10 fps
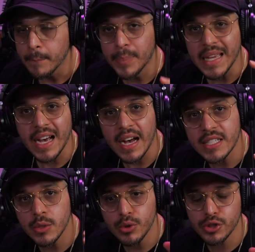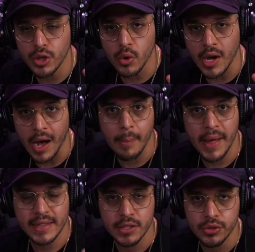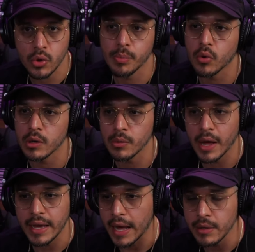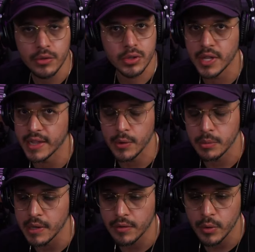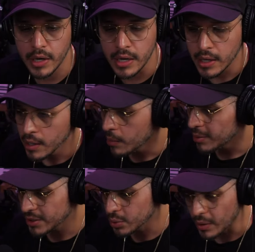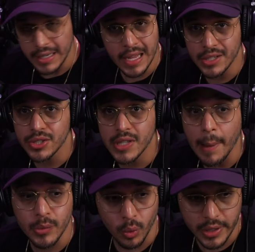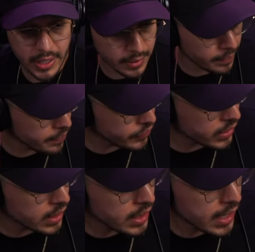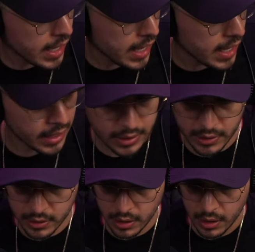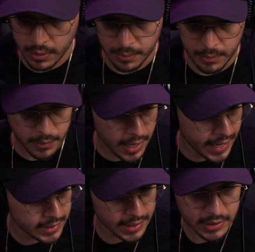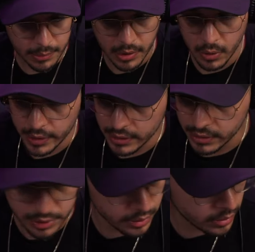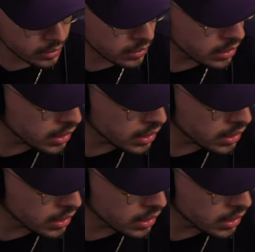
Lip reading: because it was so compact and so portable. I used to take that with me everywhere, but just one day it just stopped working. And I had to end up going to...